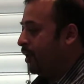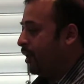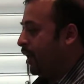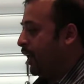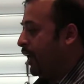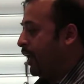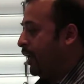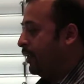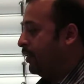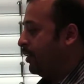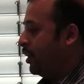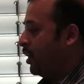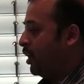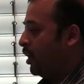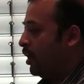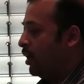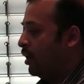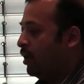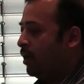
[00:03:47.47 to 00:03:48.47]
and
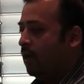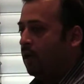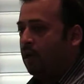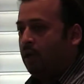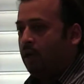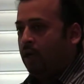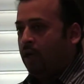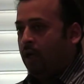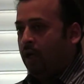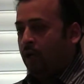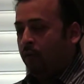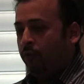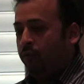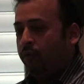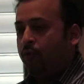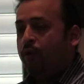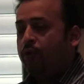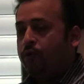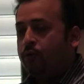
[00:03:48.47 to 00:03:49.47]
we
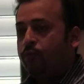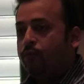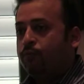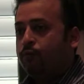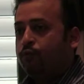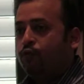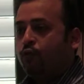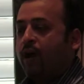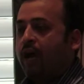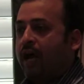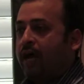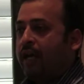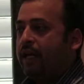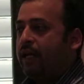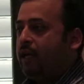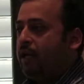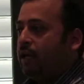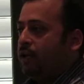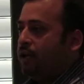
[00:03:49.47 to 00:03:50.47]
want to try
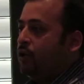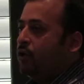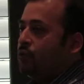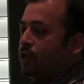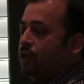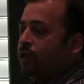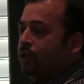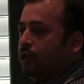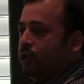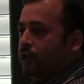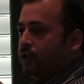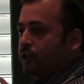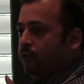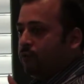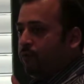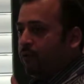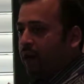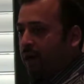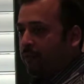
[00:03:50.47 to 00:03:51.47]
using these
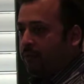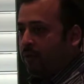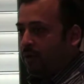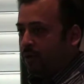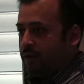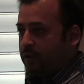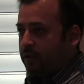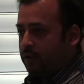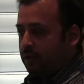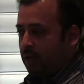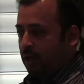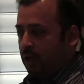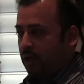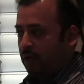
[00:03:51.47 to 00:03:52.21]
fibers